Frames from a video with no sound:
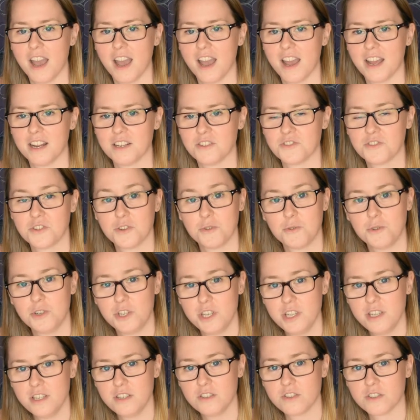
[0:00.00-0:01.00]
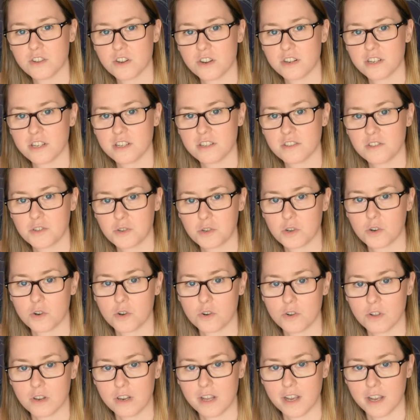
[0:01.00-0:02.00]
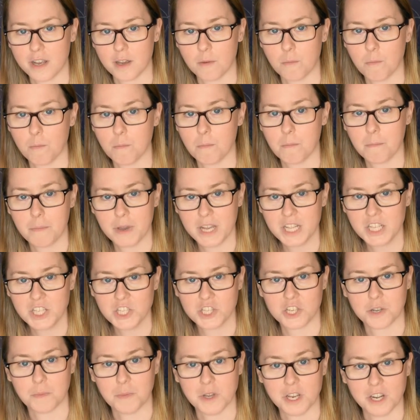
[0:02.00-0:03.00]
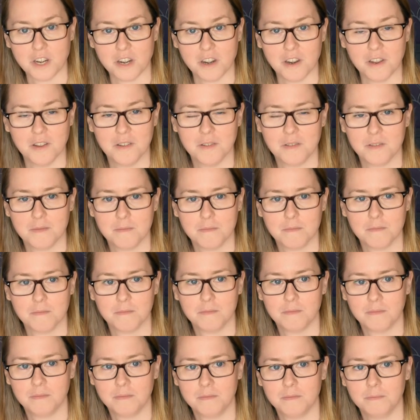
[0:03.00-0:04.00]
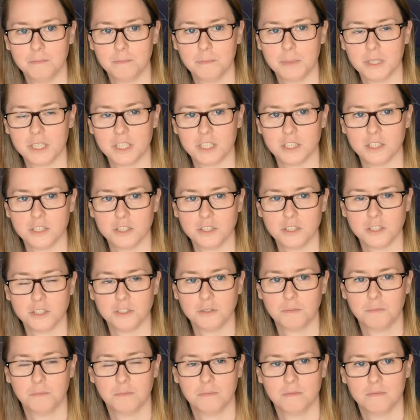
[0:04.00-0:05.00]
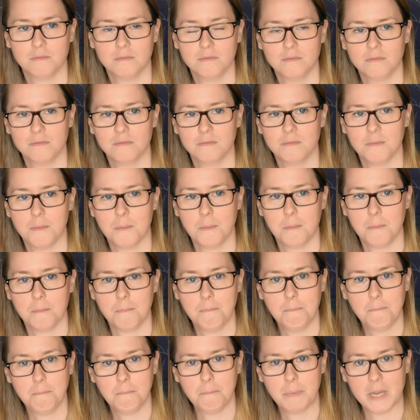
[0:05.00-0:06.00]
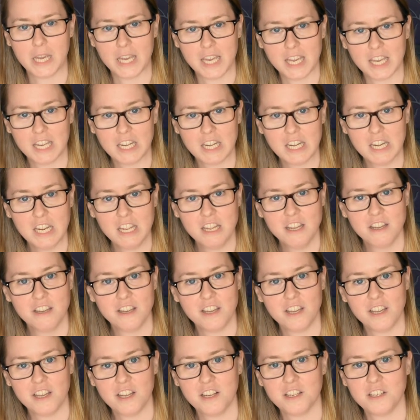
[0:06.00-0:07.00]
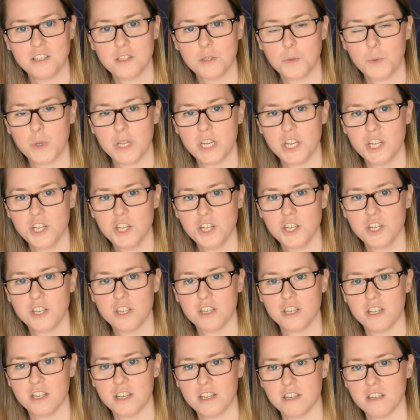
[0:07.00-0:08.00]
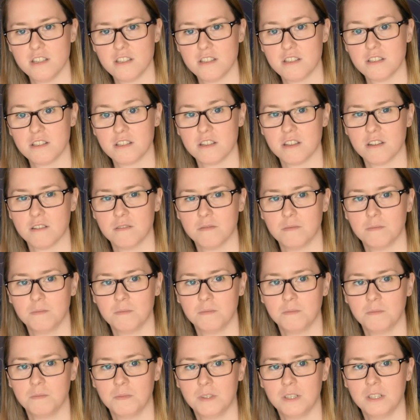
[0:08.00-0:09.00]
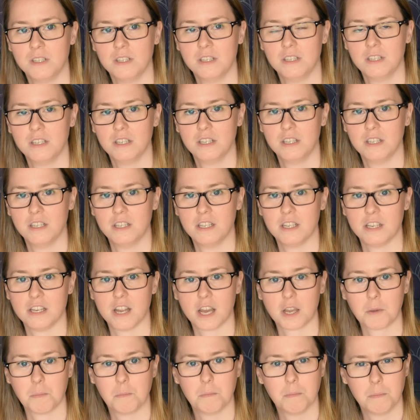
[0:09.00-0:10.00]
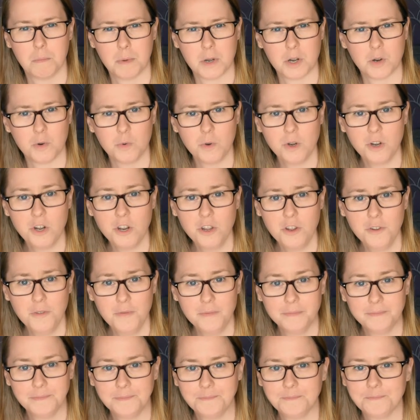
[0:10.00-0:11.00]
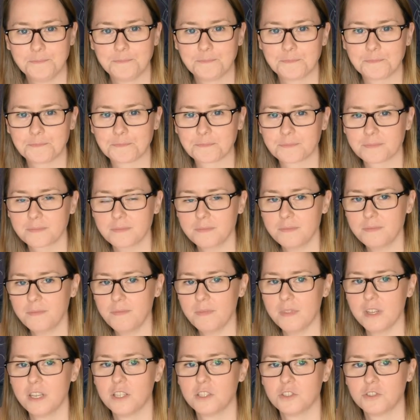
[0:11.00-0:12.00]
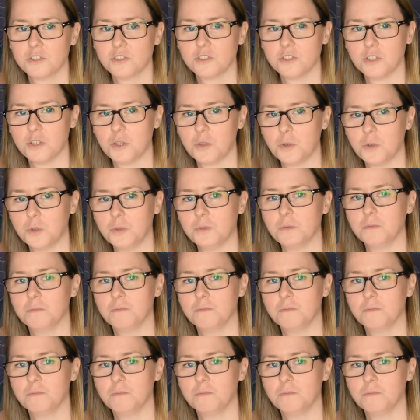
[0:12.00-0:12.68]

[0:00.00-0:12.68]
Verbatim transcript: And so she started to call him Benjamin, because Ben in Swedish is like bone, so